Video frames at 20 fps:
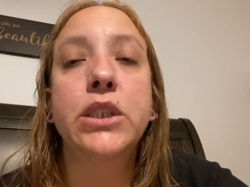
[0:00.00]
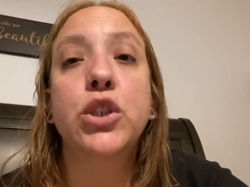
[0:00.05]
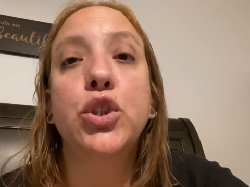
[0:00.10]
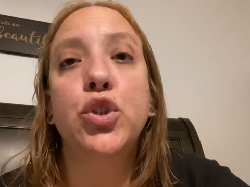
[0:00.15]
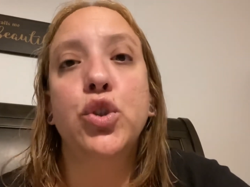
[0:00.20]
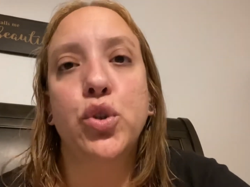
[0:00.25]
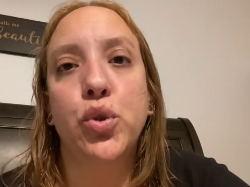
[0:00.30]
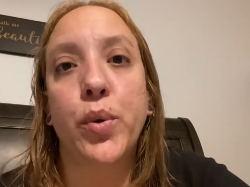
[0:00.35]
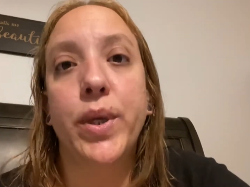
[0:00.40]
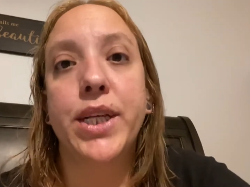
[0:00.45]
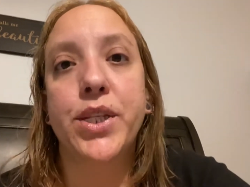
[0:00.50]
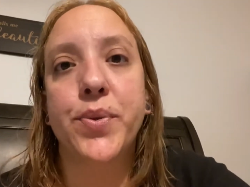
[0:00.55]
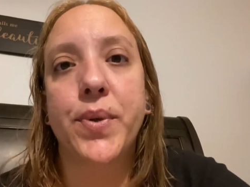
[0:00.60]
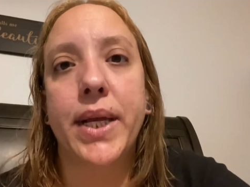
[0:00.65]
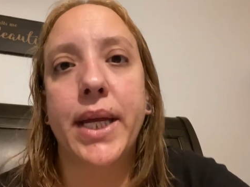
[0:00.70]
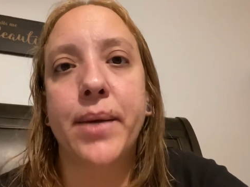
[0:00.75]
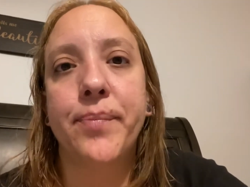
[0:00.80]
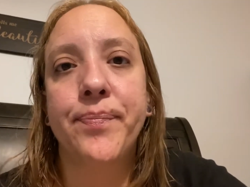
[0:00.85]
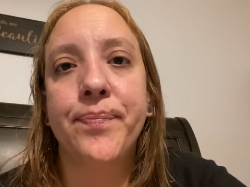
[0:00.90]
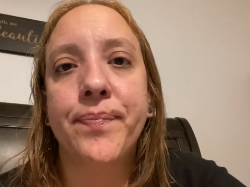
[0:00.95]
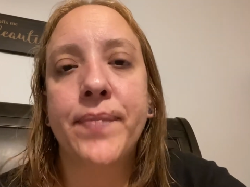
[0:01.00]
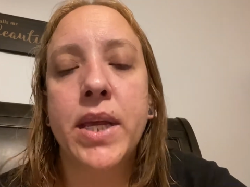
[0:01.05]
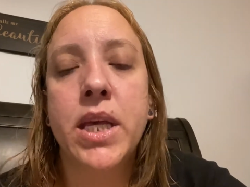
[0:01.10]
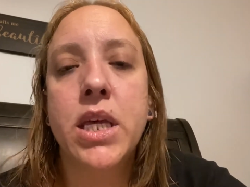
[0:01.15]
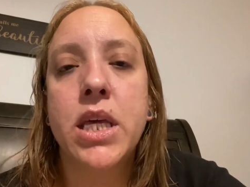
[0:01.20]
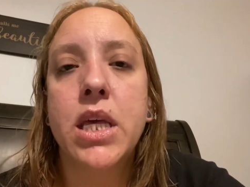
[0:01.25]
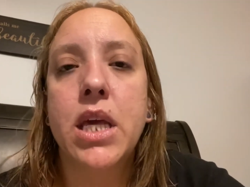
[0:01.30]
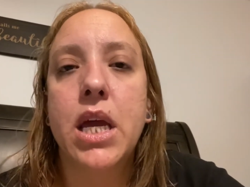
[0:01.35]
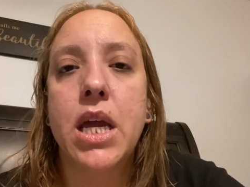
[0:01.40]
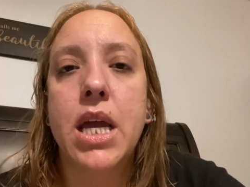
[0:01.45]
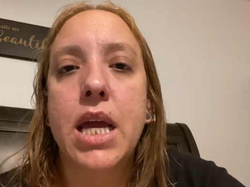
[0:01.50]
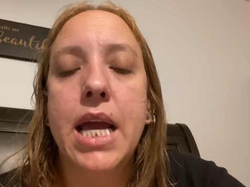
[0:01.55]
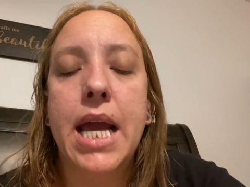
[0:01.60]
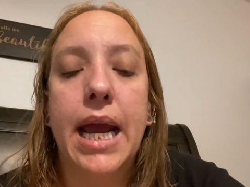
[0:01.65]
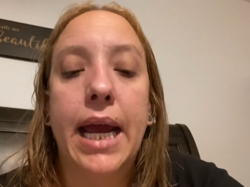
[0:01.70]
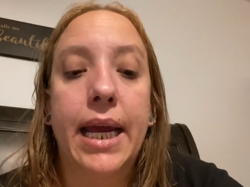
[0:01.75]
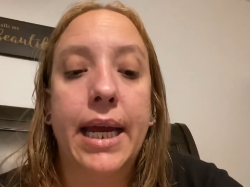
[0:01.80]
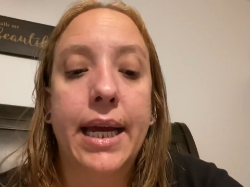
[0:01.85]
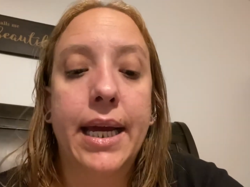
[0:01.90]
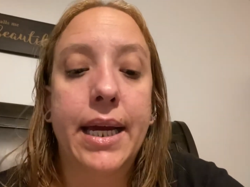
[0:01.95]
2020.
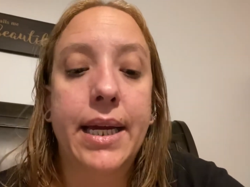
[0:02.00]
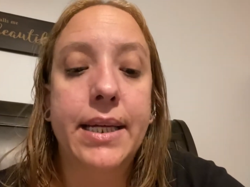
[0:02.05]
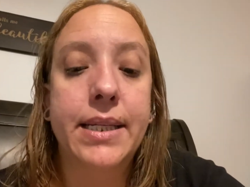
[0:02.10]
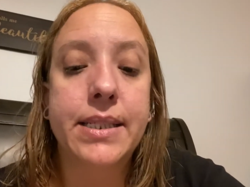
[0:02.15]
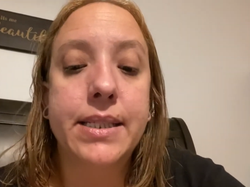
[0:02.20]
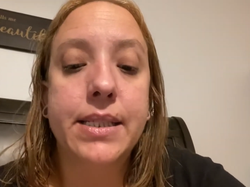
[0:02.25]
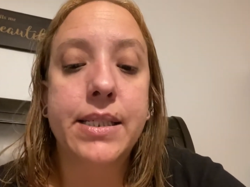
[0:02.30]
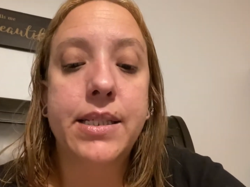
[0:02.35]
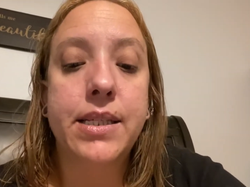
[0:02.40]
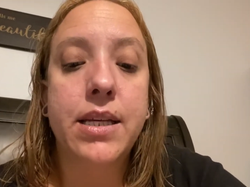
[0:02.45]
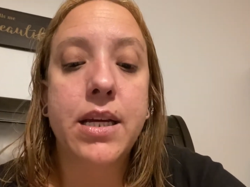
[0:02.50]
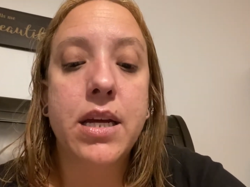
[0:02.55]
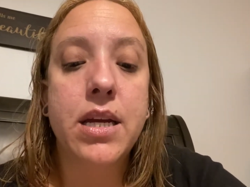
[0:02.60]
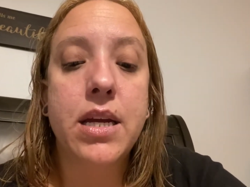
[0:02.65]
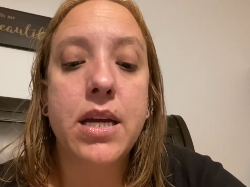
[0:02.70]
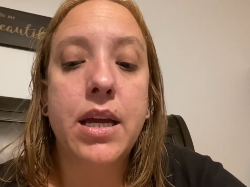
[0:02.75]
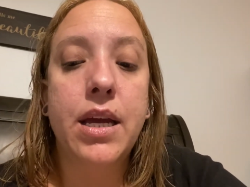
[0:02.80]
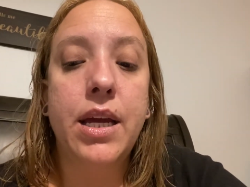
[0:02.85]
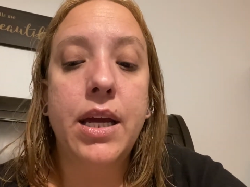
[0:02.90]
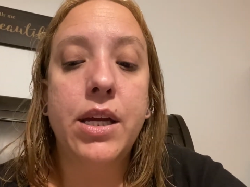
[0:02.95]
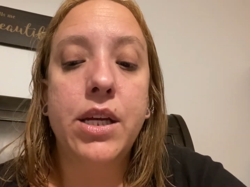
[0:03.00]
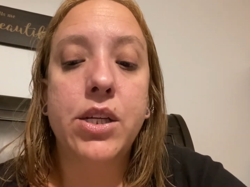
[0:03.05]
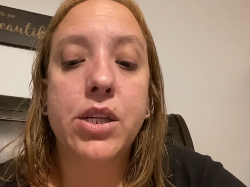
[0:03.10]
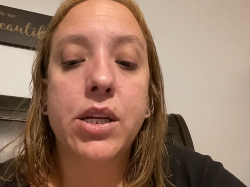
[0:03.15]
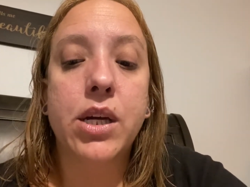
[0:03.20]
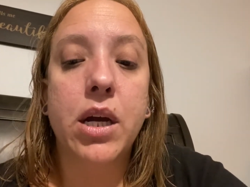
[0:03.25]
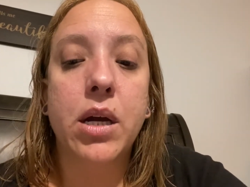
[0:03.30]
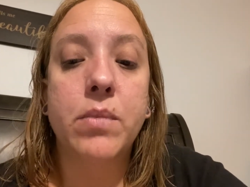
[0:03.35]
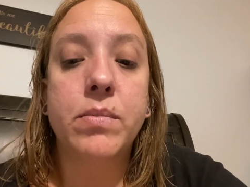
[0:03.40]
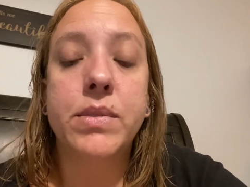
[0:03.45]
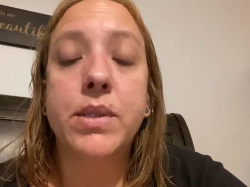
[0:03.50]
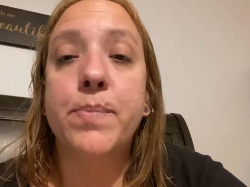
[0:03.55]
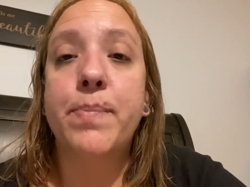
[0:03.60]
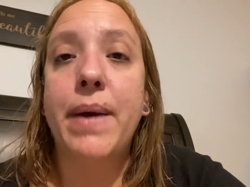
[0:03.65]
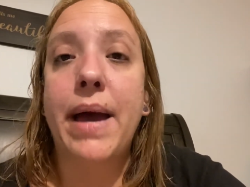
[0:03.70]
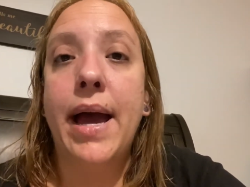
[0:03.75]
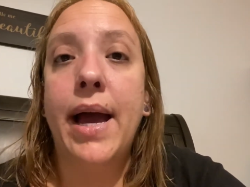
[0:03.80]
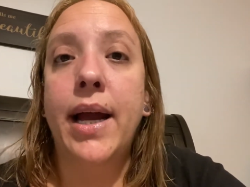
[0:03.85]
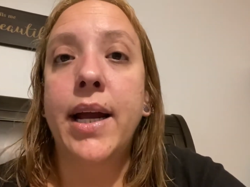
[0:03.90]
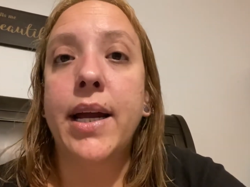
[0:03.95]
And it comes
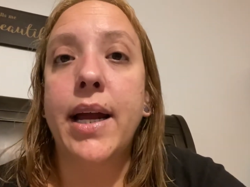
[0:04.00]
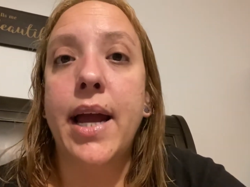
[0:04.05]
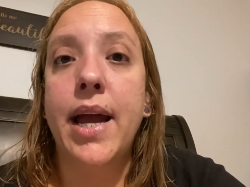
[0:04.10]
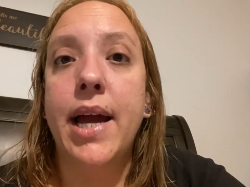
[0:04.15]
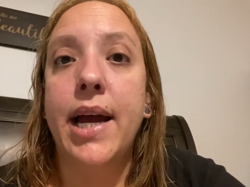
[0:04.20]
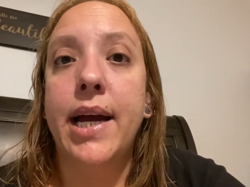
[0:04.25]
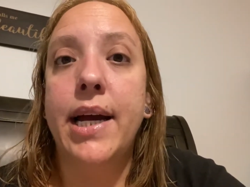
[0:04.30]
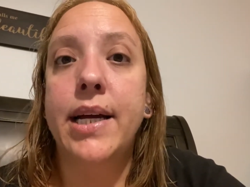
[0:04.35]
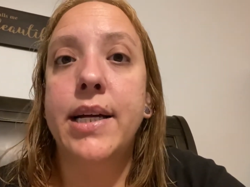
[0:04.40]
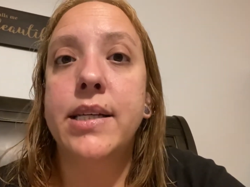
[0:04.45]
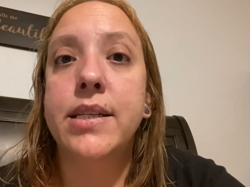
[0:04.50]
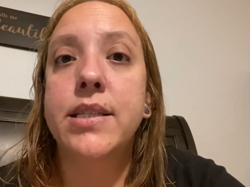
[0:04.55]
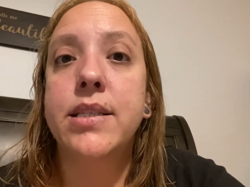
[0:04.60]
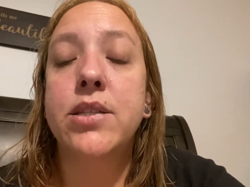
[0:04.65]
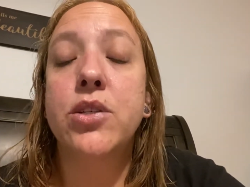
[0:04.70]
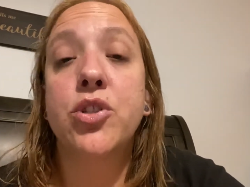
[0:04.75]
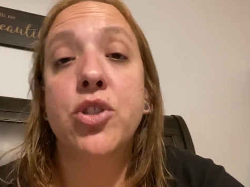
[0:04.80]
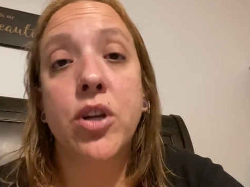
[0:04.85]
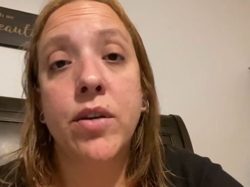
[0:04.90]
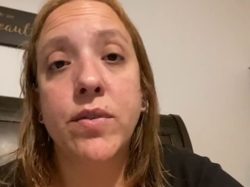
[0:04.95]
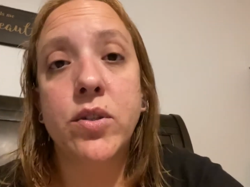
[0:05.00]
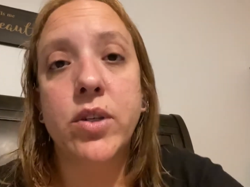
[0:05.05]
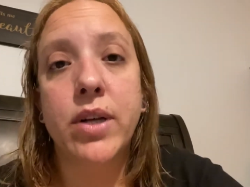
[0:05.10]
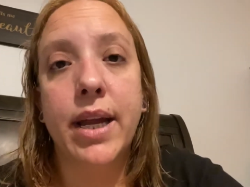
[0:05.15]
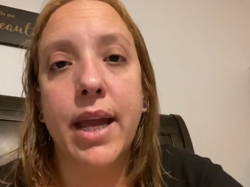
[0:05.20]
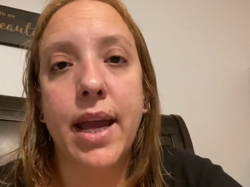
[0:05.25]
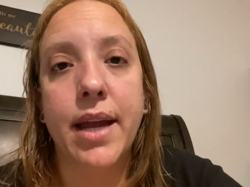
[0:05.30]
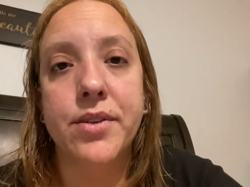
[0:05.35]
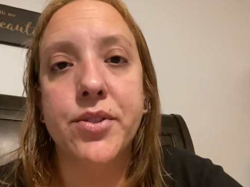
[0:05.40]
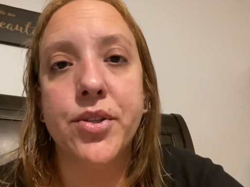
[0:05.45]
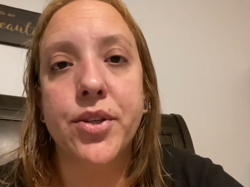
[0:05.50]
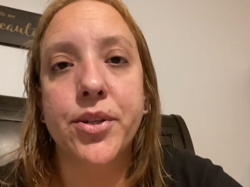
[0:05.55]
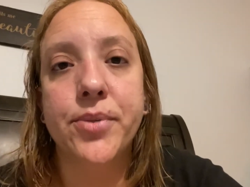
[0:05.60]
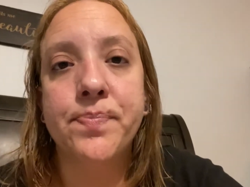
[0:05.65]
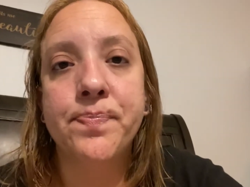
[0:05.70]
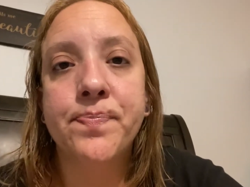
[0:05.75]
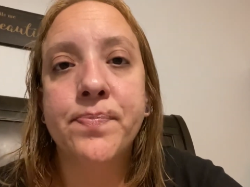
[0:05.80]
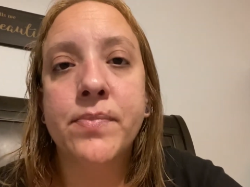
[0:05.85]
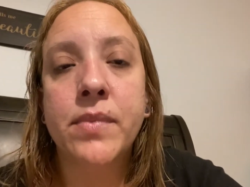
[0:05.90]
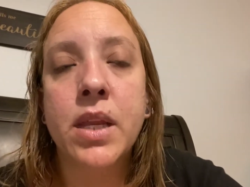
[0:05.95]
back as cervical cancer.
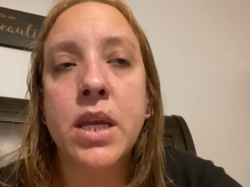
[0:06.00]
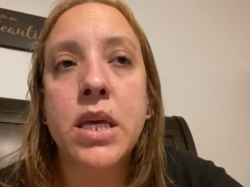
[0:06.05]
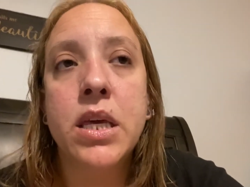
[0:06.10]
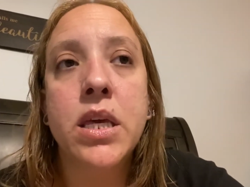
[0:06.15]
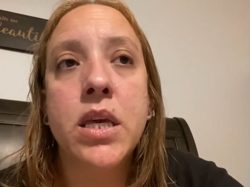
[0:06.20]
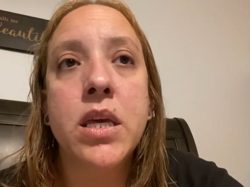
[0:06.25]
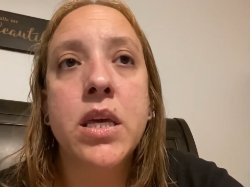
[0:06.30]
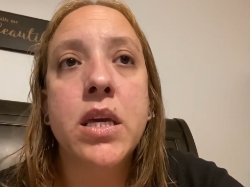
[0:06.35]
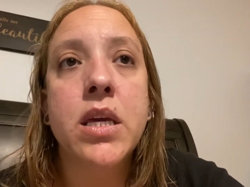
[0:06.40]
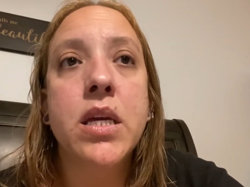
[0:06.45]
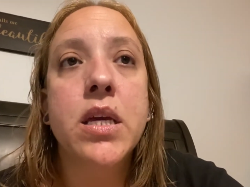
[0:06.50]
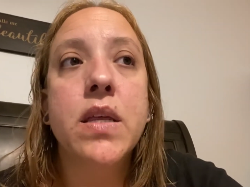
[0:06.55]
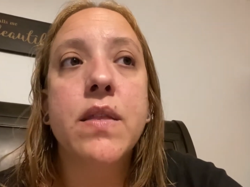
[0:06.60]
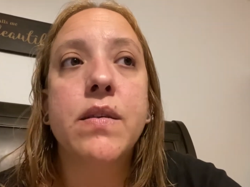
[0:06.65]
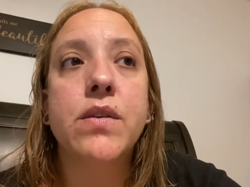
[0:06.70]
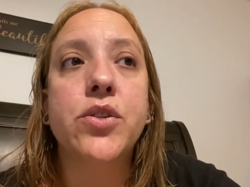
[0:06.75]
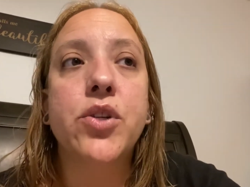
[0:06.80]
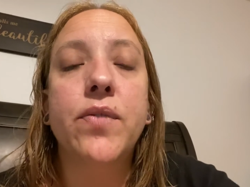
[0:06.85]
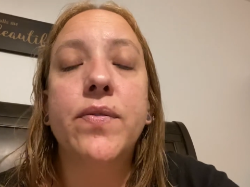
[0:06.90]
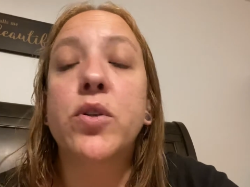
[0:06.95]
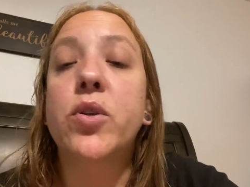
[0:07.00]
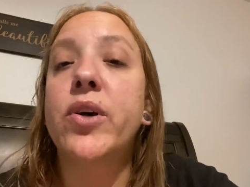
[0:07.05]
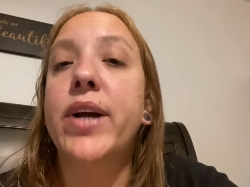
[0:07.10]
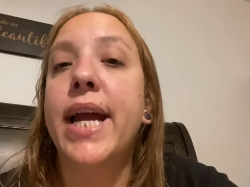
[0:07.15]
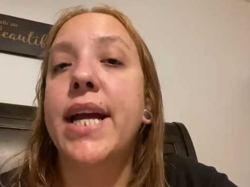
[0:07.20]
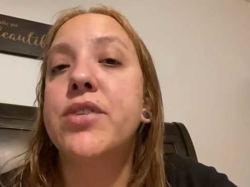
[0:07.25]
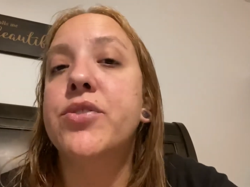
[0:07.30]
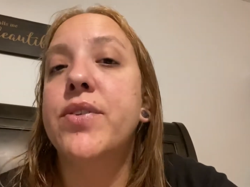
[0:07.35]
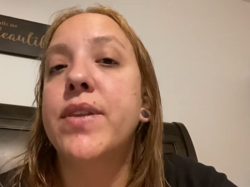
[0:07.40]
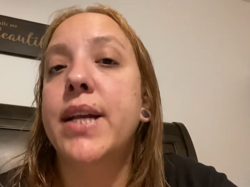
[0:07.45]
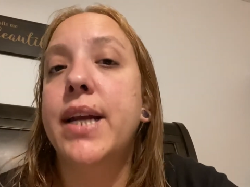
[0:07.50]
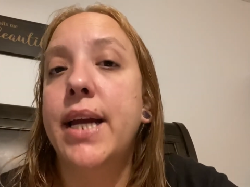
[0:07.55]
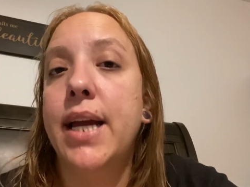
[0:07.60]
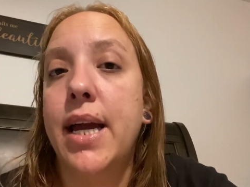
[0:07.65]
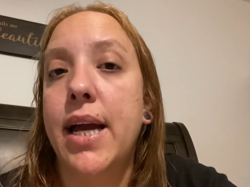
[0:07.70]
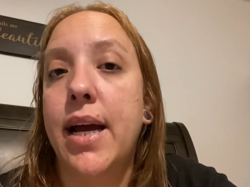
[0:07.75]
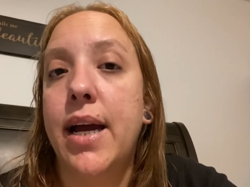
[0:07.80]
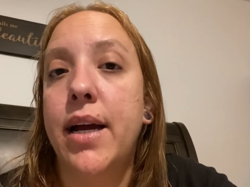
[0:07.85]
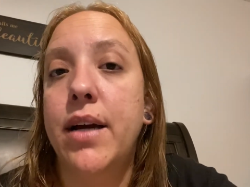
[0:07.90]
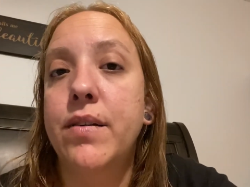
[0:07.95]
The cervical cancer that I
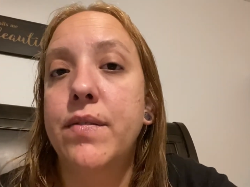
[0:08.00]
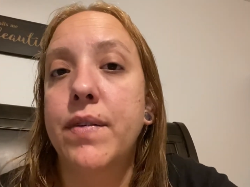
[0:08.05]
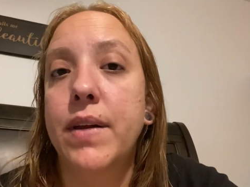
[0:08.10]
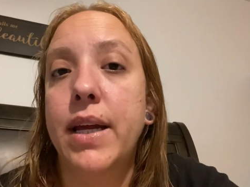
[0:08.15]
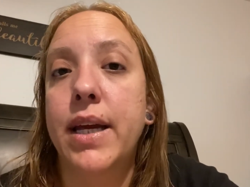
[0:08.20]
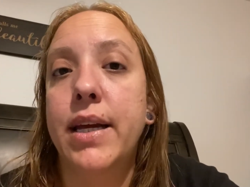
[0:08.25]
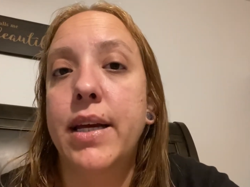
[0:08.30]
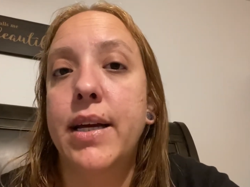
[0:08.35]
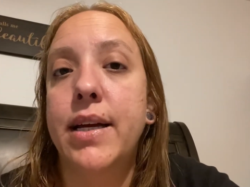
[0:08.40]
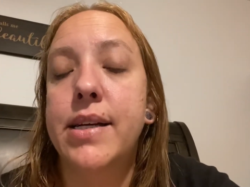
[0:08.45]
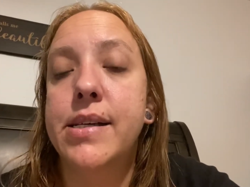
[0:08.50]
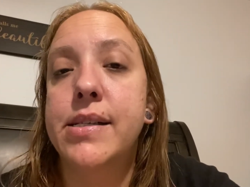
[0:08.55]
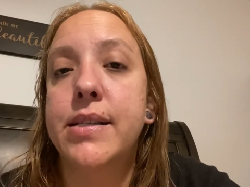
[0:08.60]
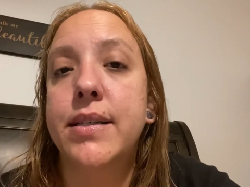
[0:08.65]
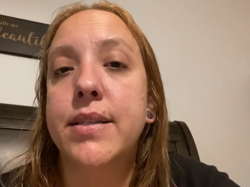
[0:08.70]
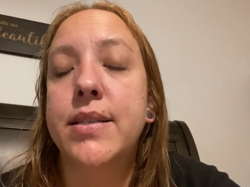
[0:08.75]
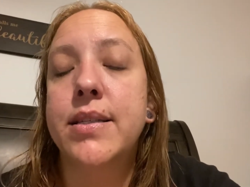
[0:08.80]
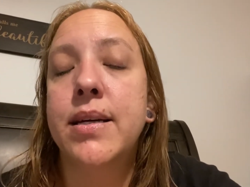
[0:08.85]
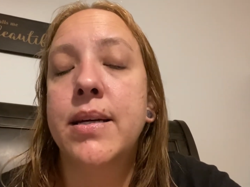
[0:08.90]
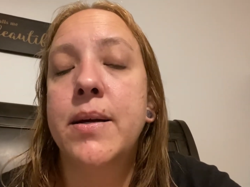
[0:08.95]
have is